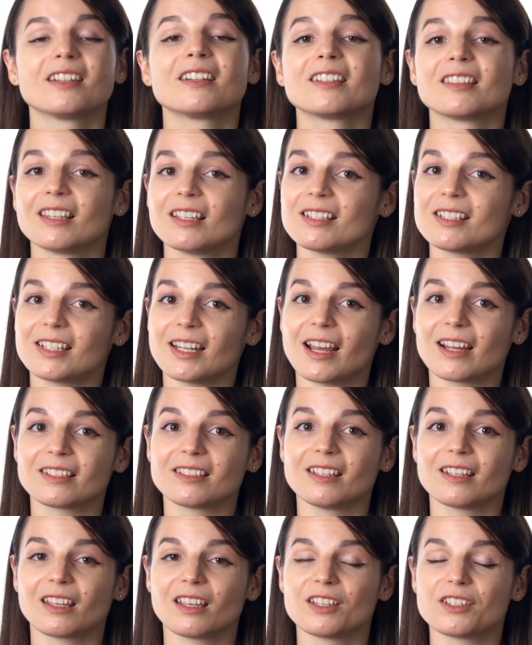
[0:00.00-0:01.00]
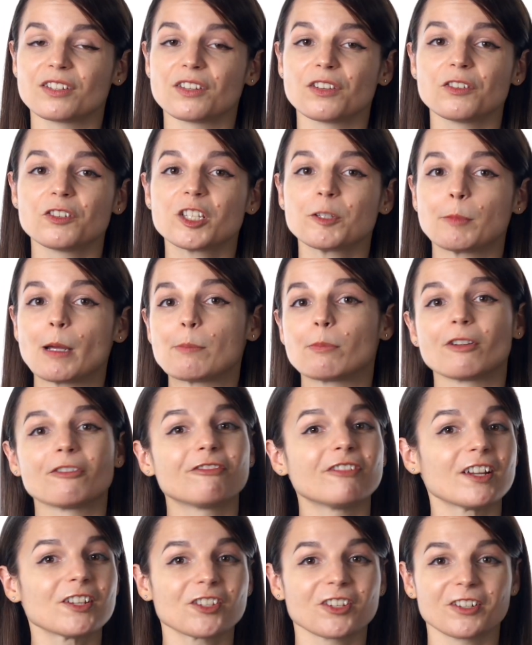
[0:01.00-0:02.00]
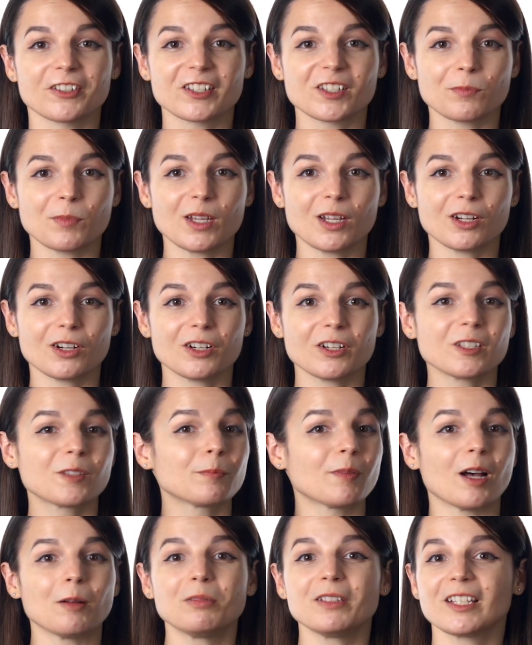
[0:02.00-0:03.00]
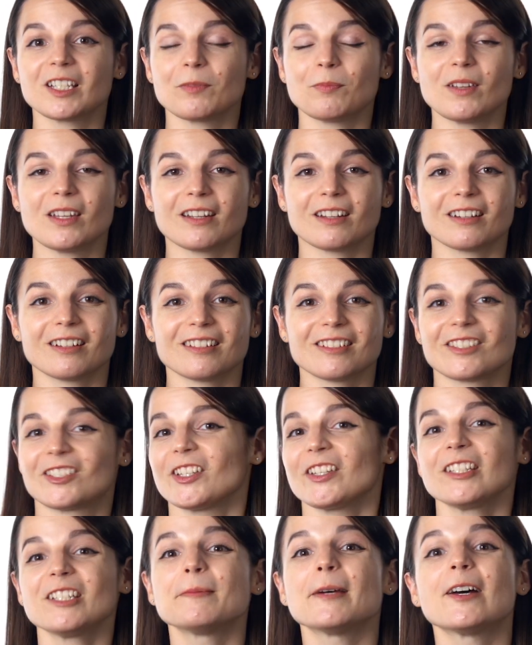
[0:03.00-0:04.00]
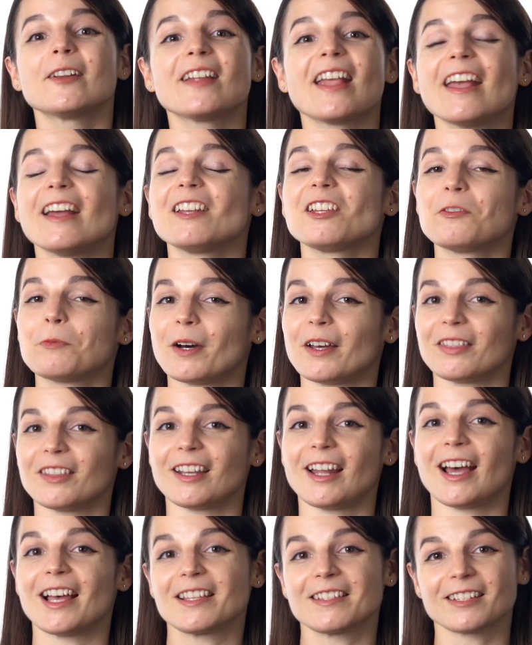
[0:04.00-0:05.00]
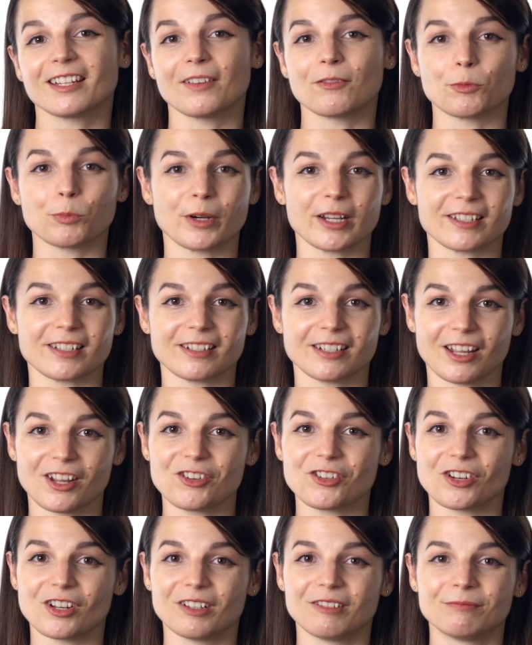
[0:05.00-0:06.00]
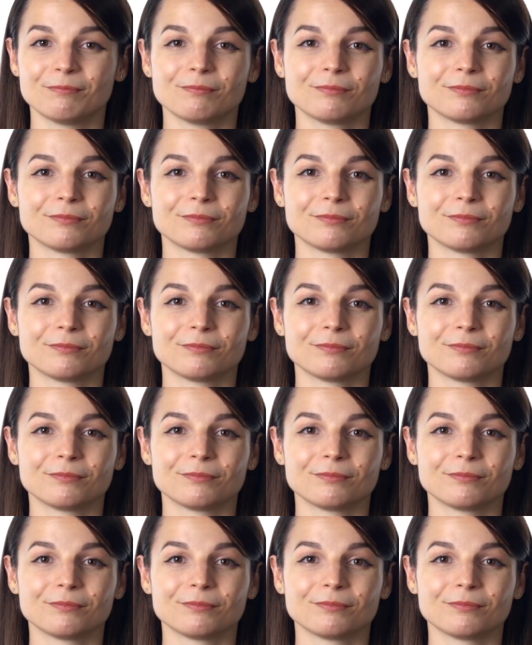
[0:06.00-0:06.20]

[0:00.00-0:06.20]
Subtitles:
This tactic is used by professional speakers, public speakers, just about anyone that has to give a presentation.